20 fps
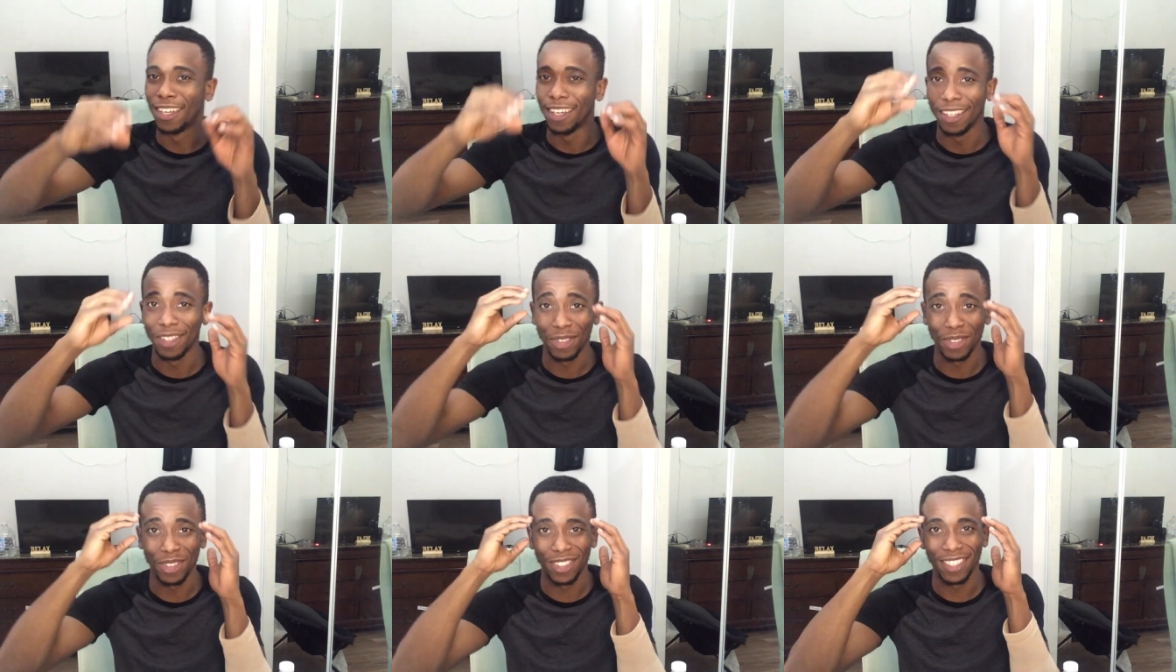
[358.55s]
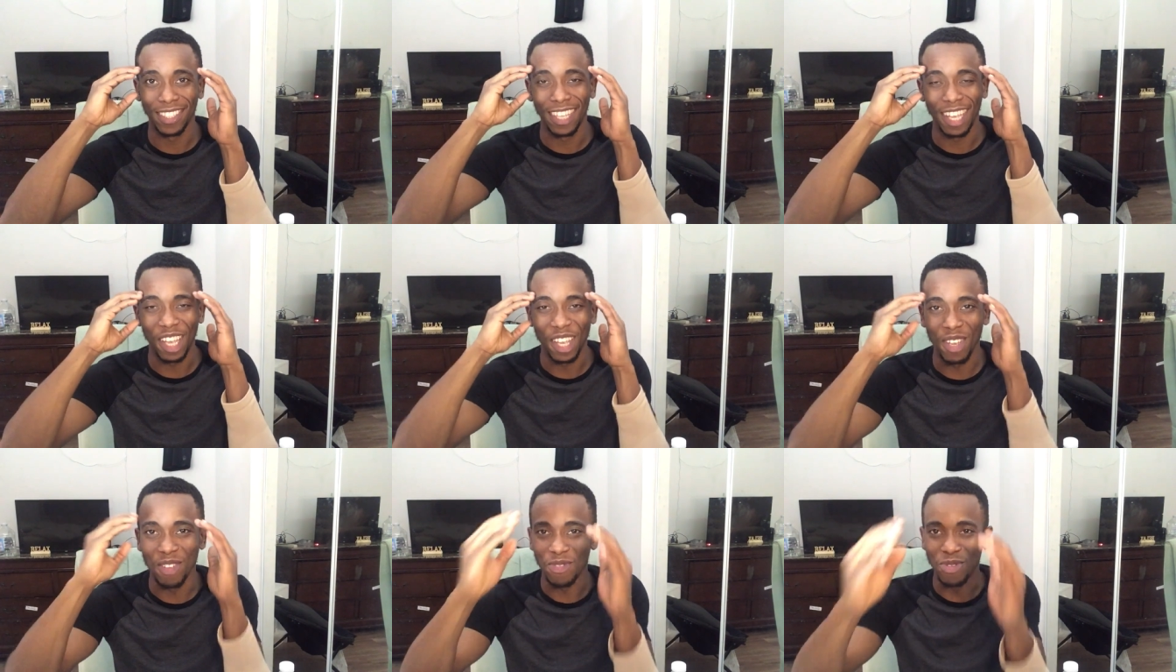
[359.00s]
and just
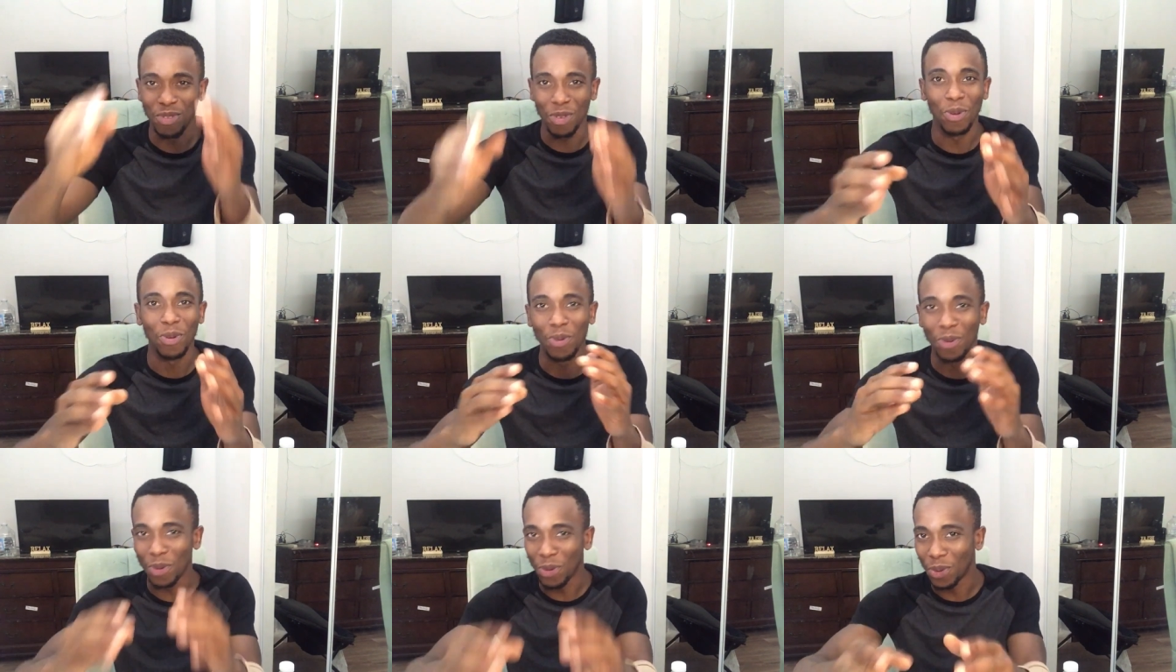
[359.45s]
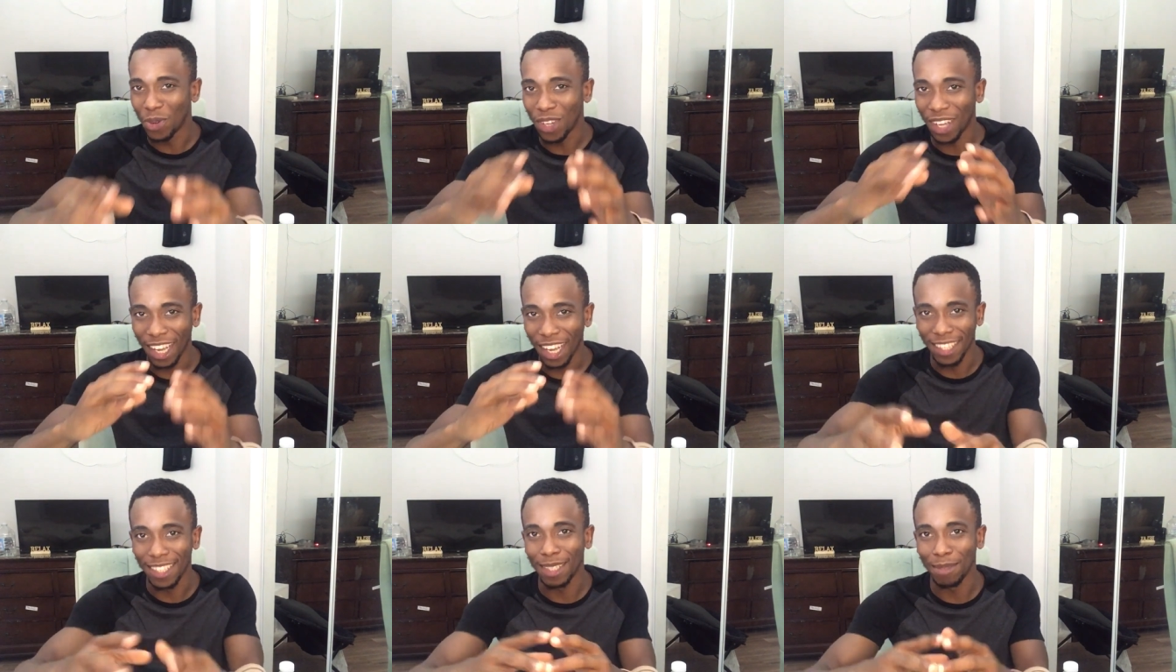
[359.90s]
give to N'Golo
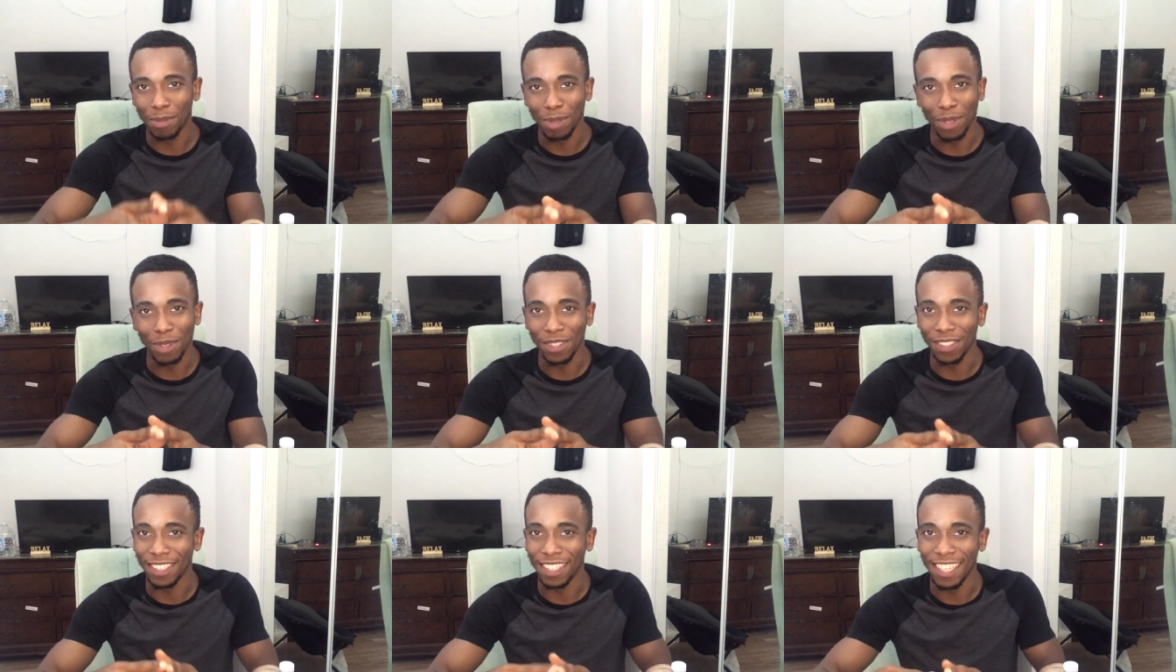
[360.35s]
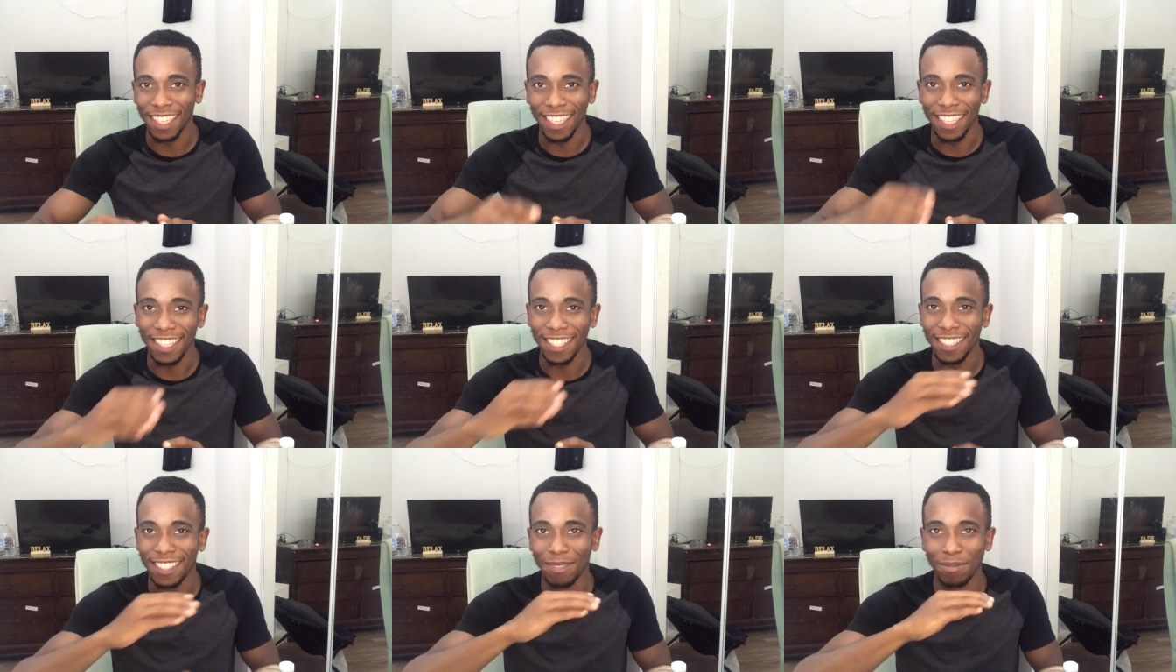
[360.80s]
Kante because
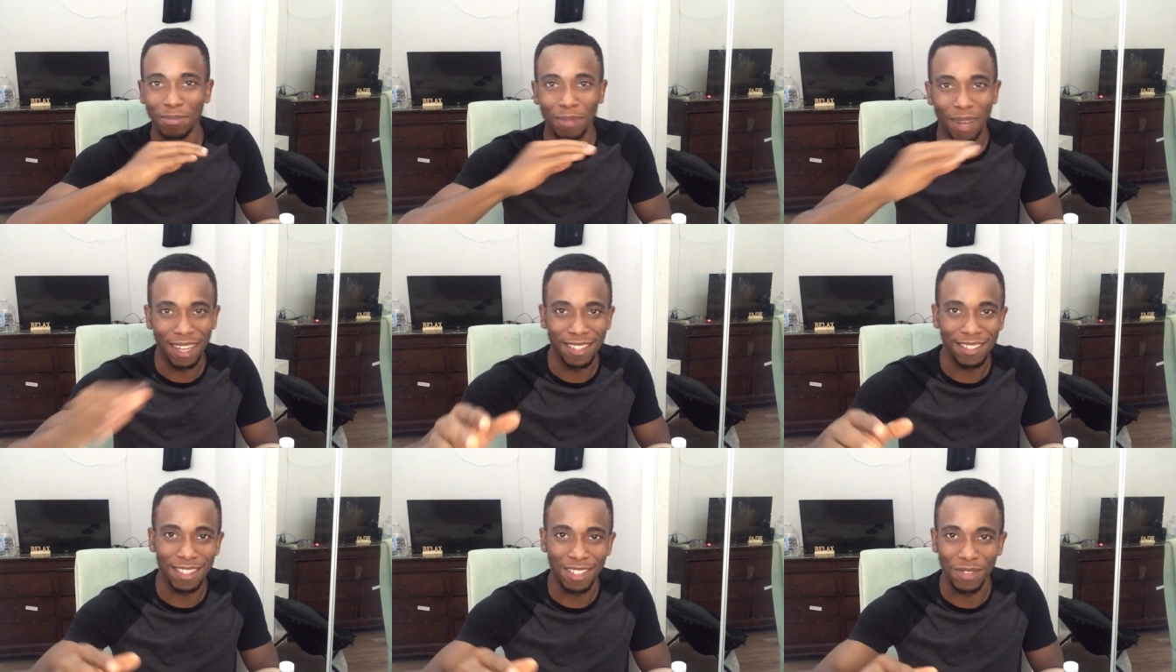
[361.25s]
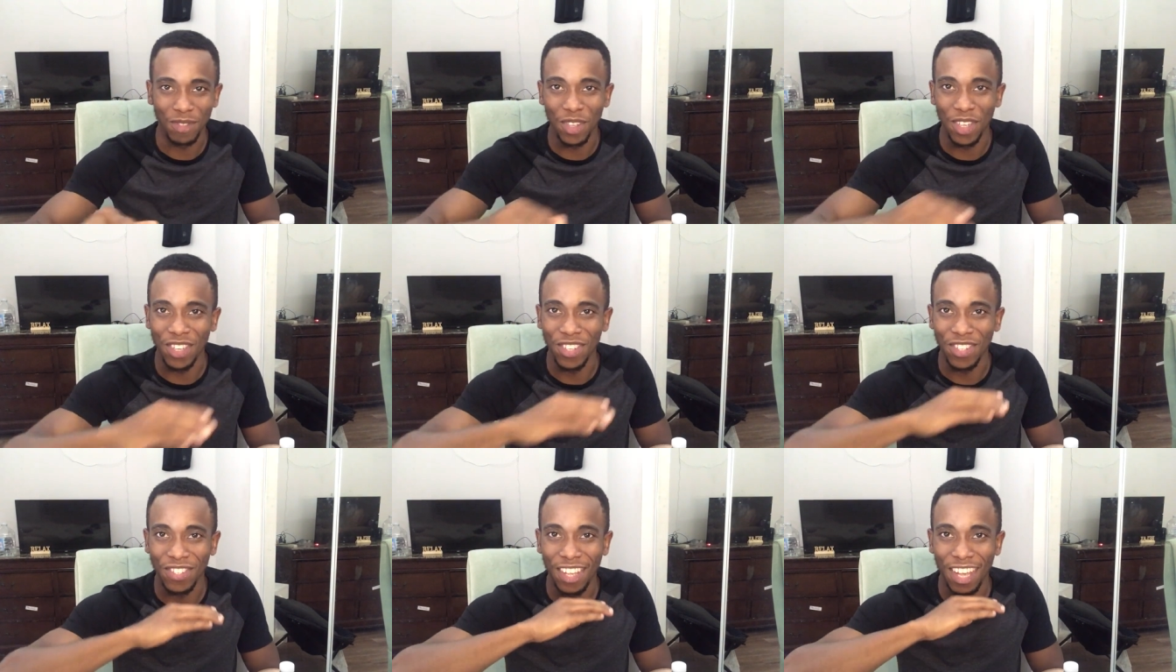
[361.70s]
he's massive.
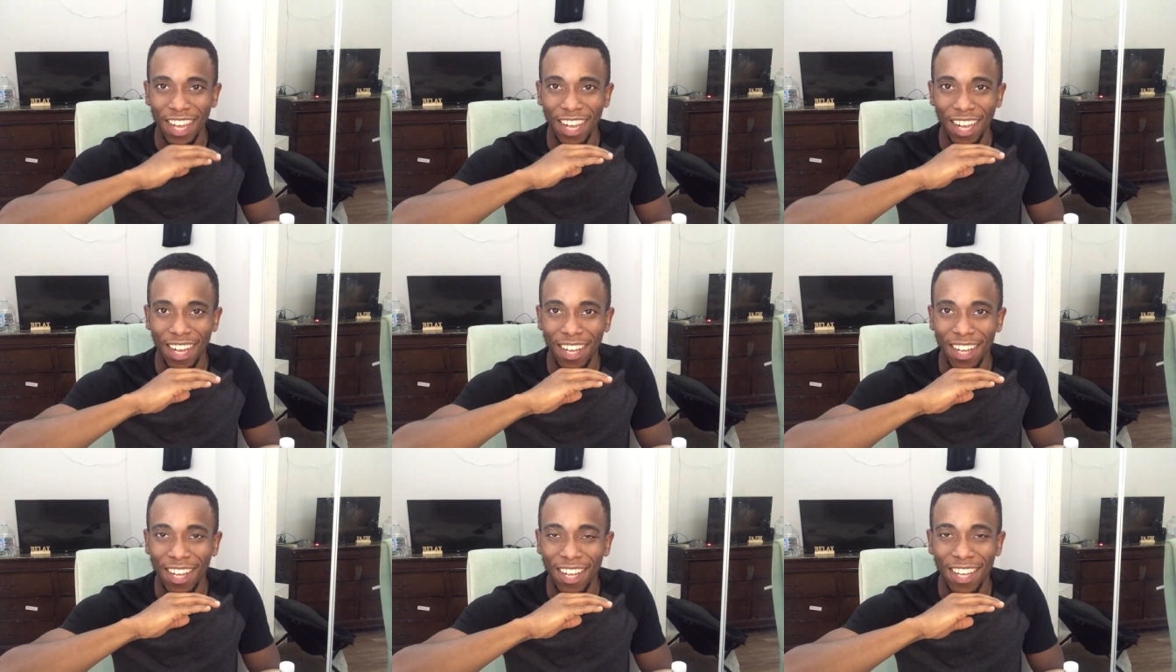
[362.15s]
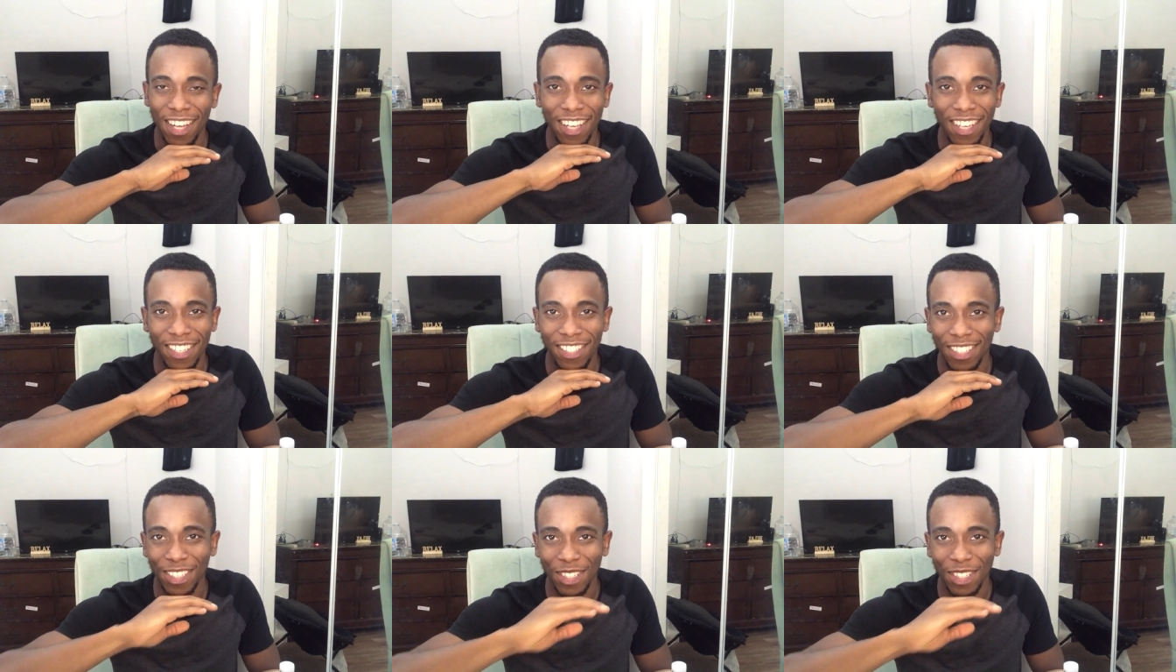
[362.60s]
He's a, uh, he's